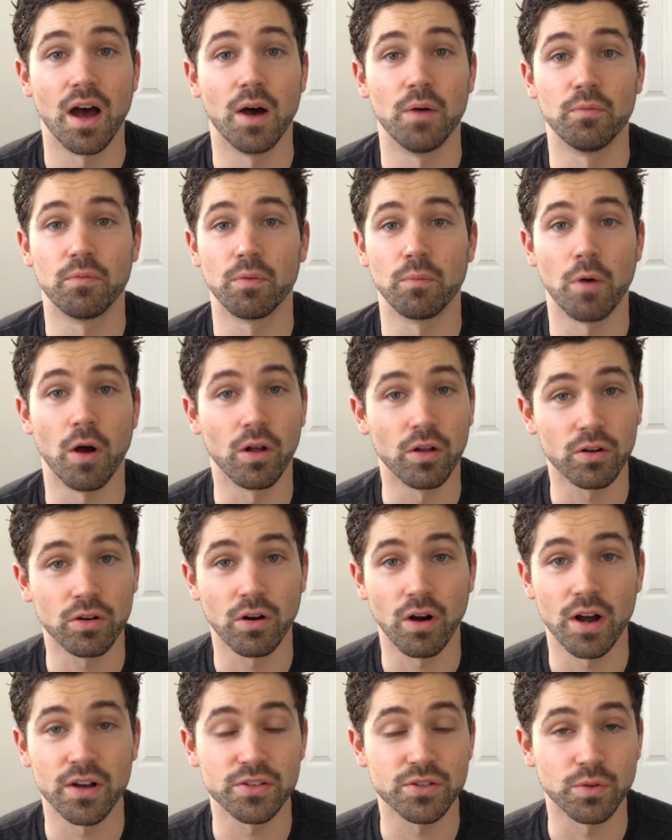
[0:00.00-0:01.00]
from all
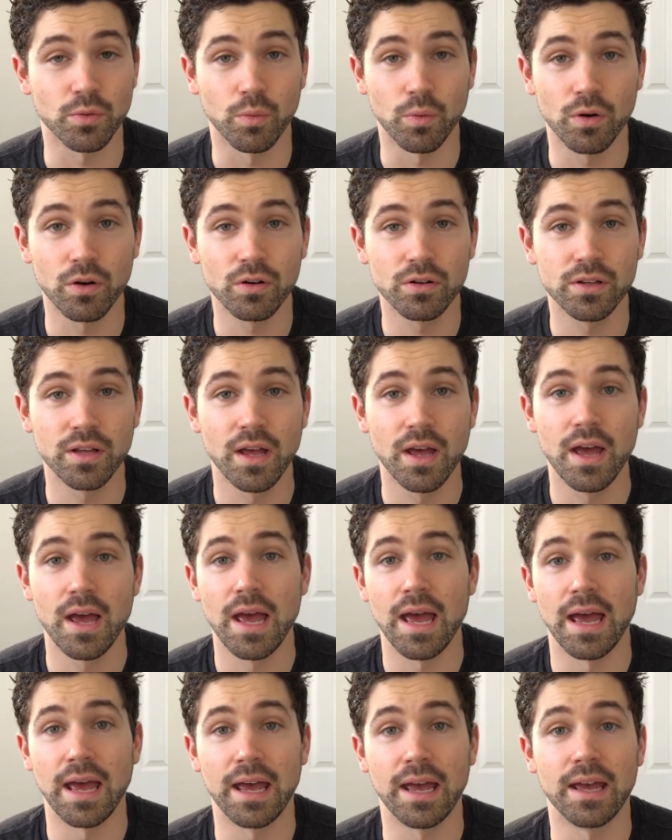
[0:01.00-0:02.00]
across the world,
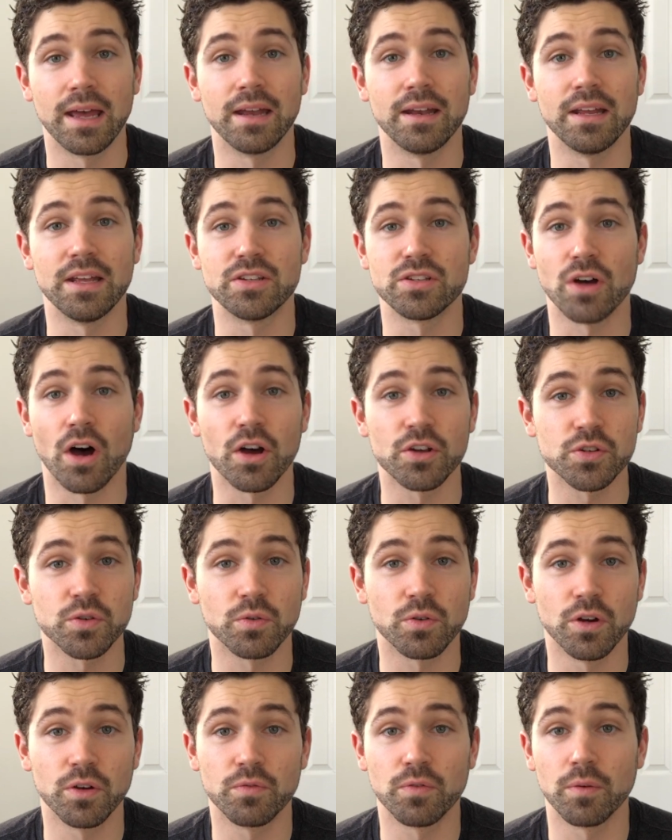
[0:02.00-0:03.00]
and it's also
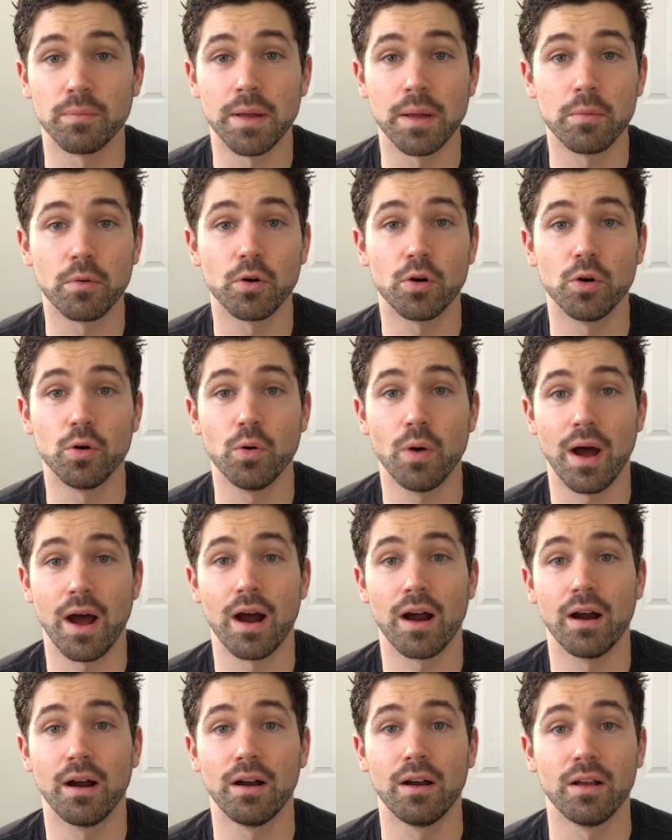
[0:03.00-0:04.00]
good for people who
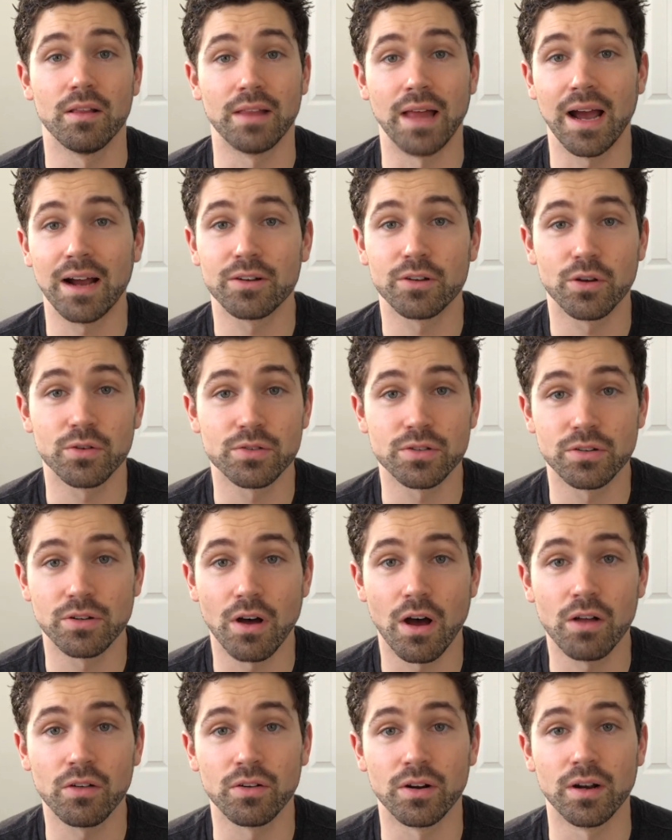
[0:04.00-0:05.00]
are lactose
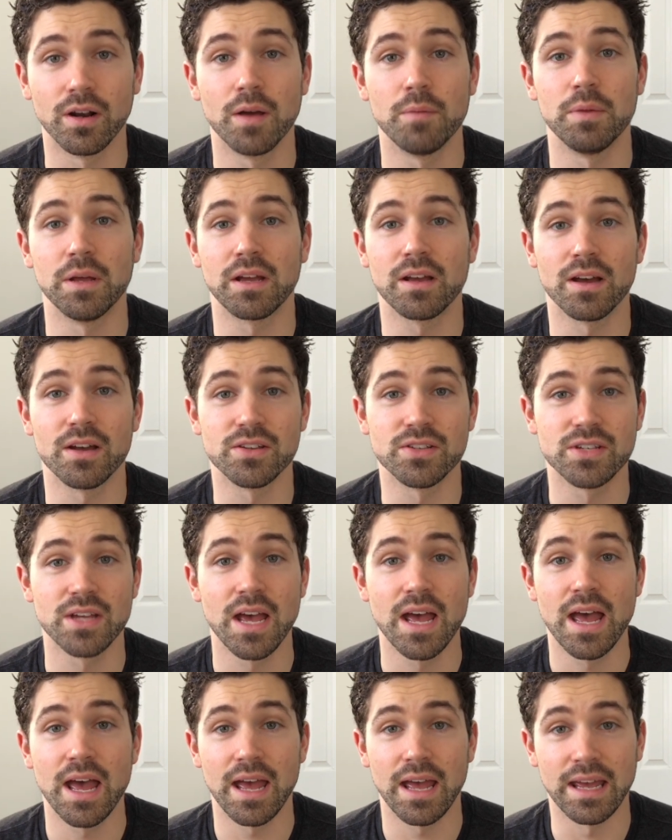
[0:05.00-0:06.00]
intolerant because
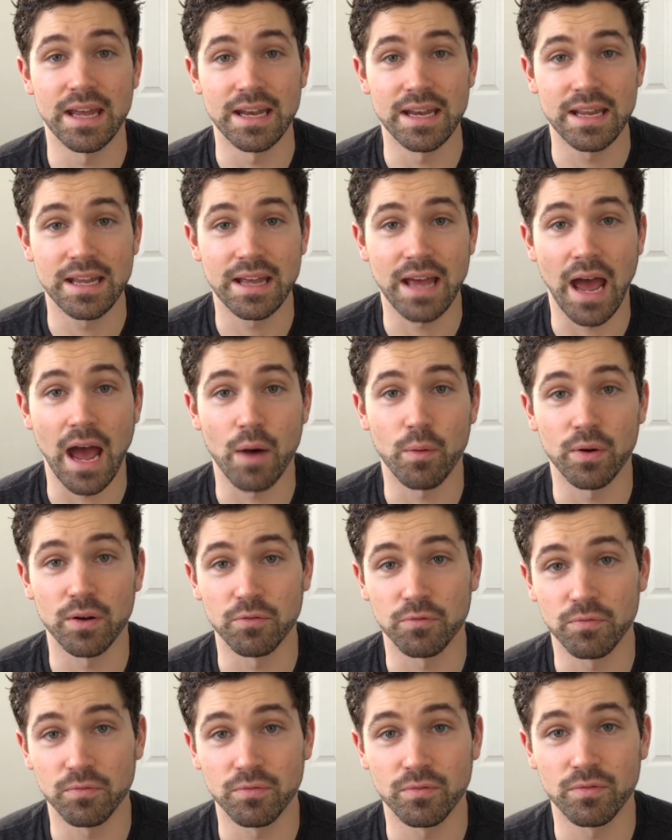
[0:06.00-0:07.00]
how it
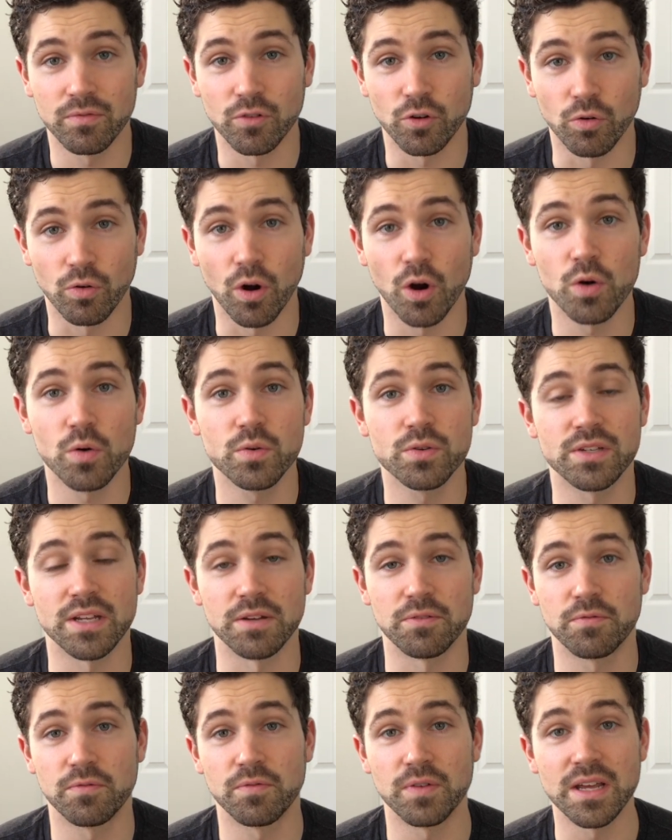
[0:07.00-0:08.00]
grows, it
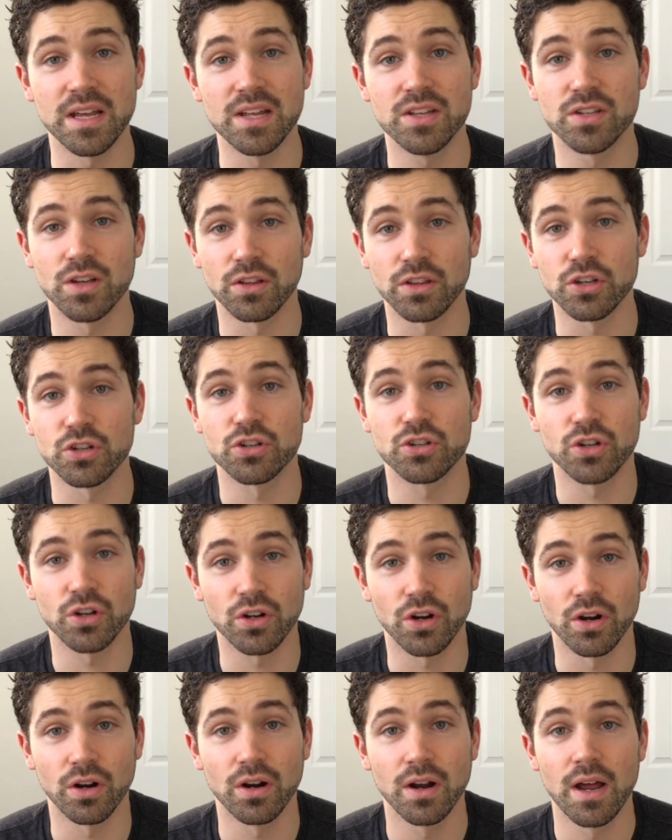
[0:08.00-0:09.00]
feeds on the
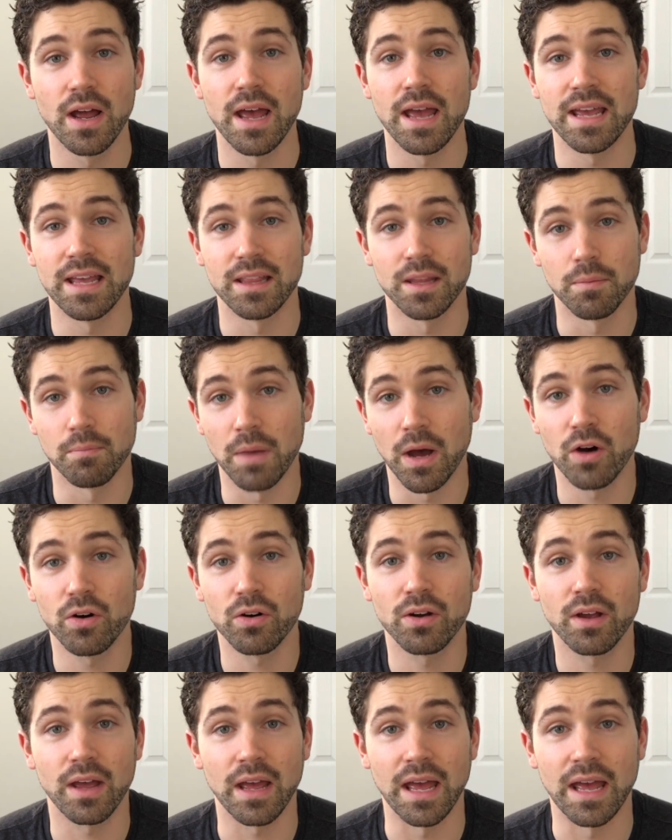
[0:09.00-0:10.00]
sugar in the milk,
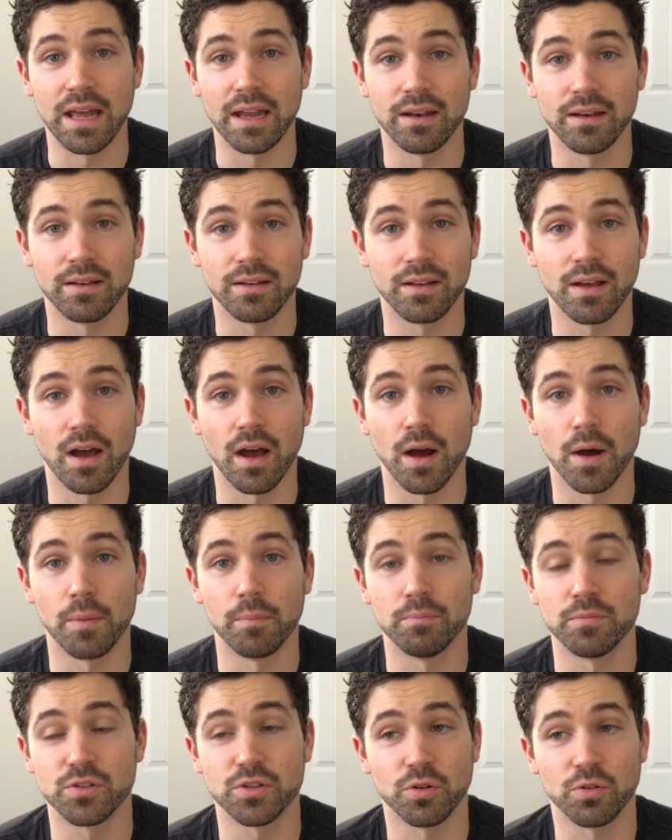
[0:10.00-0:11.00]
and
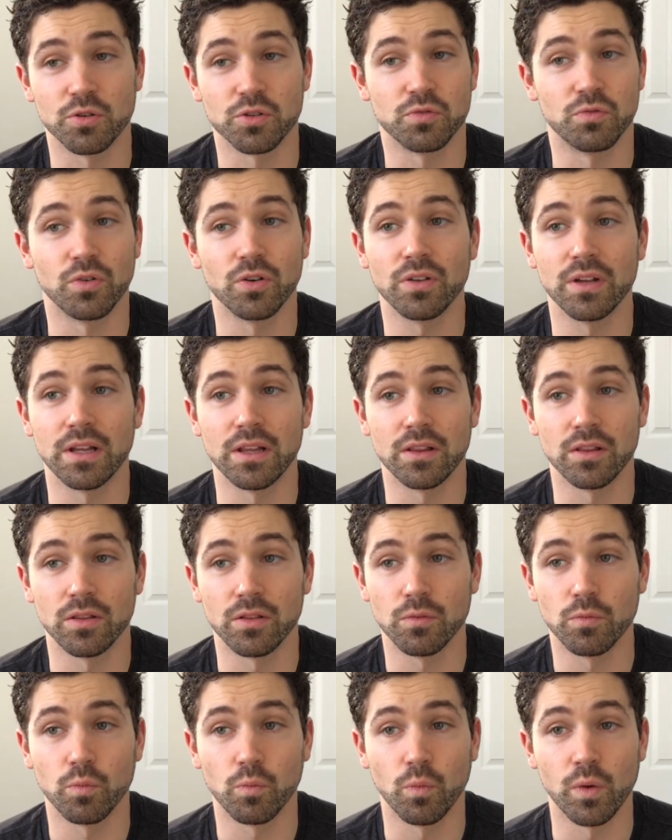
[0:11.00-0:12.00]
so there's really,
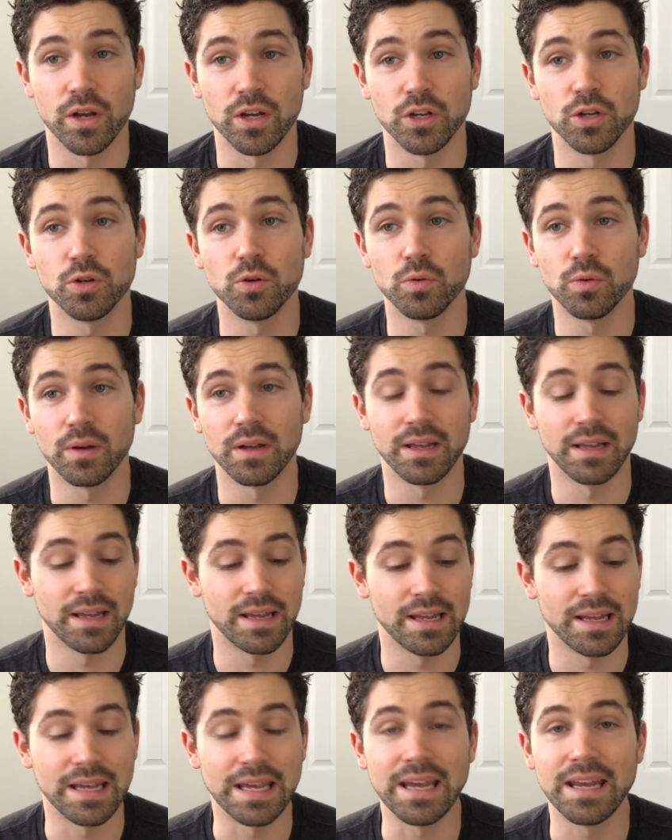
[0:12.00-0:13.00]
when you
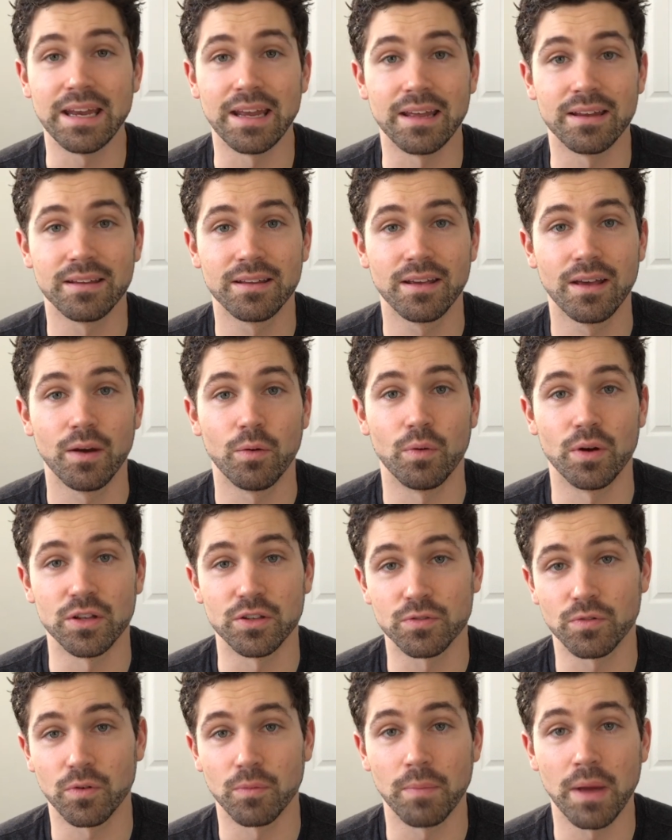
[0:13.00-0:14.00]
eat it, when
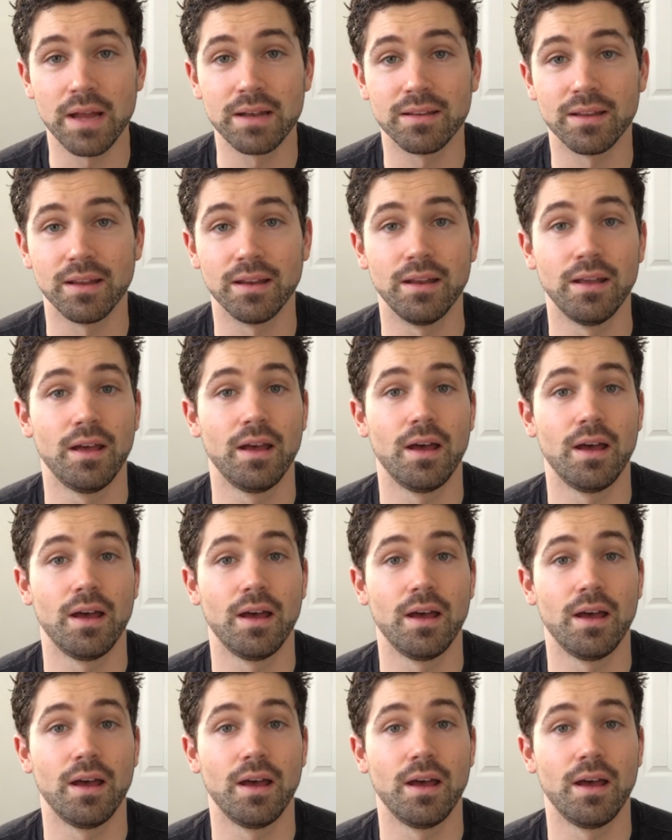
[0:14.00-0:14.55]
it's fermented,